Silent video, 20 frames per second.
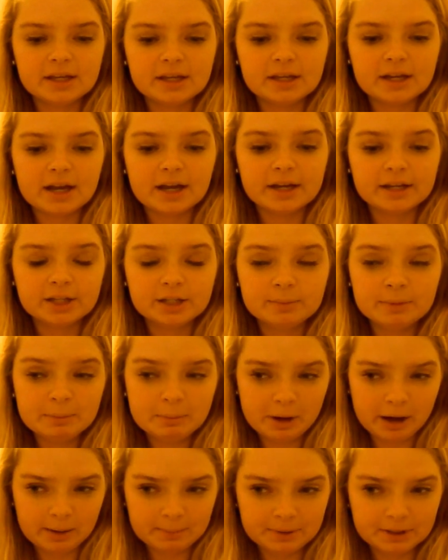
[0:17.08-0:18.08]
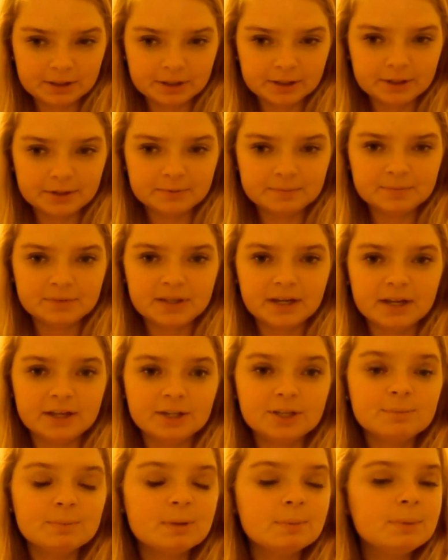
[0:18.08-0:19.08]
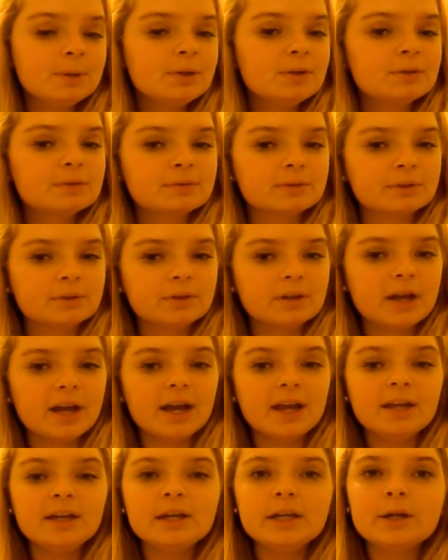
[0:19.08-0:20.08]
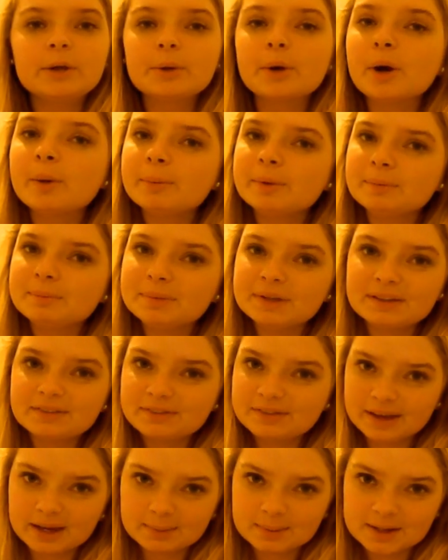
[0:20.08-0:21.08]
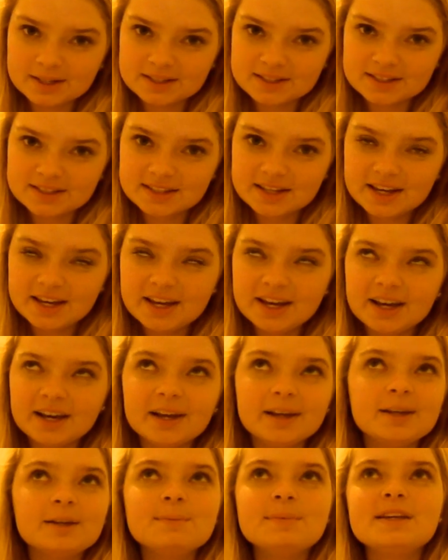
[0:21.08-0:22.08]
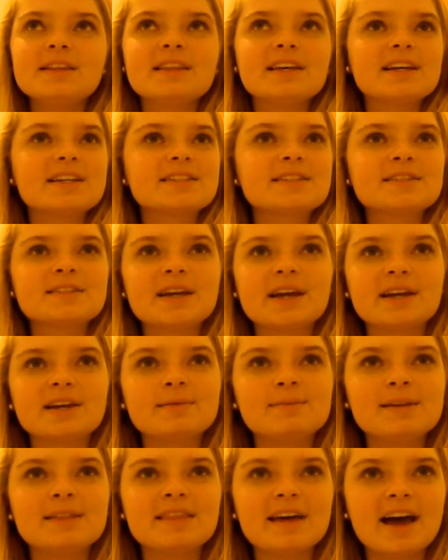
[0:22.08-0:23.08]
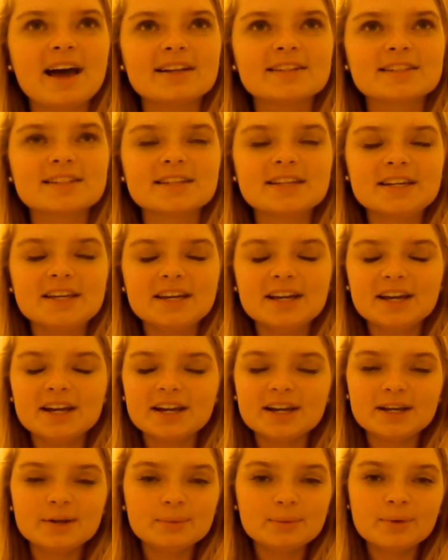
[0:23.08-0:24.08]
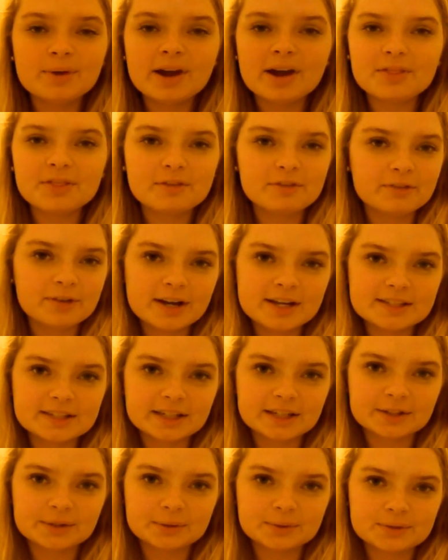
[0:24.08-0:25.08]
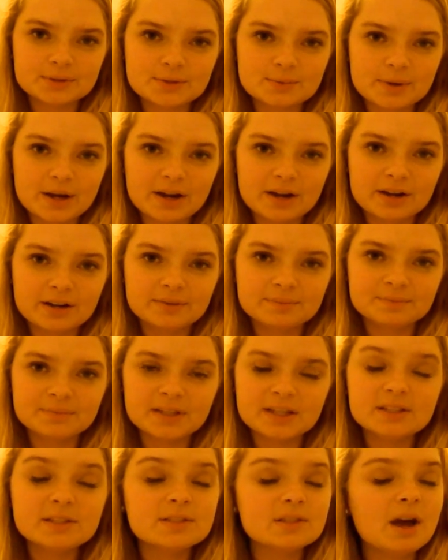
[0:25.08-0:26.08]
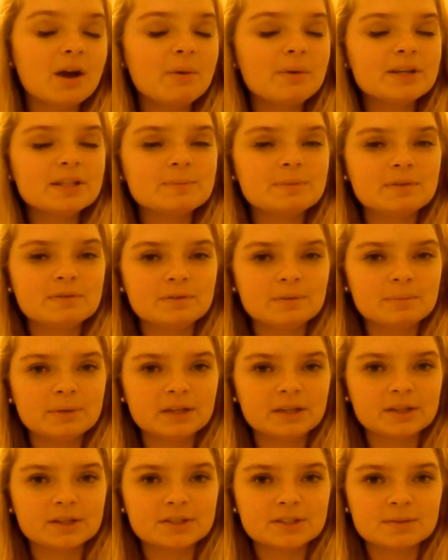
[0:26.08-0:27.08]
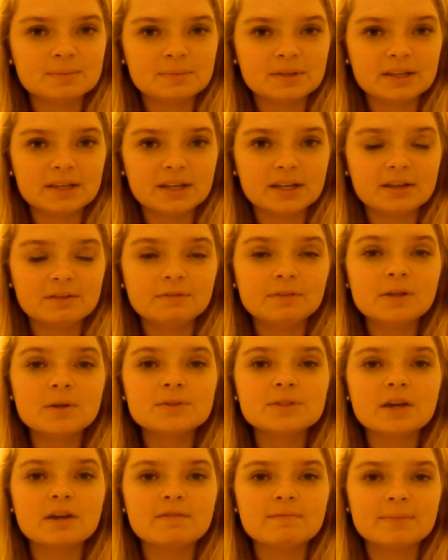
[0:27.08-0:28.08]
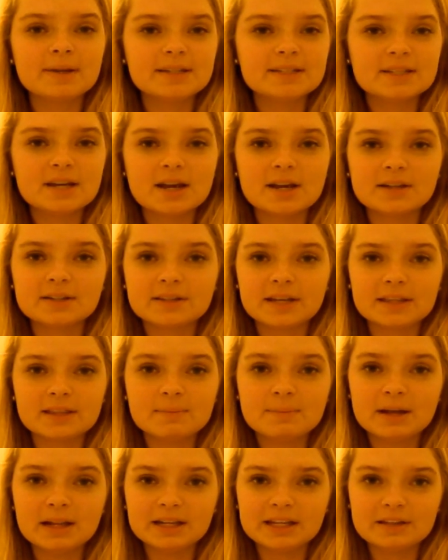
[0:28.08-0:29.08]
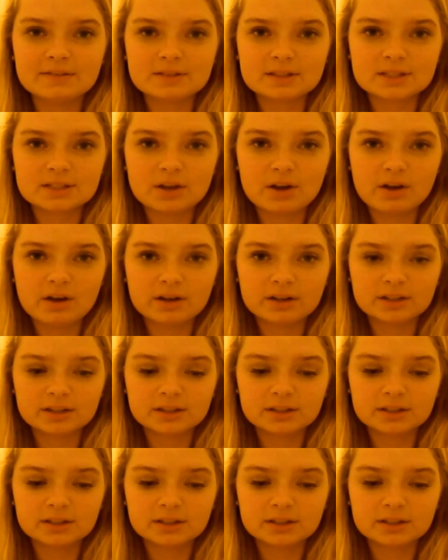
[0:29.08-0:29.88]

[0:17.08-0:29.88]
I could be popular. I could be beautiful. I could grow up and be famous. I could be this. I could be that. I wore out the phrase like an old sweater. It's always been familiar to me and it flows off my tongue like the melody of a song.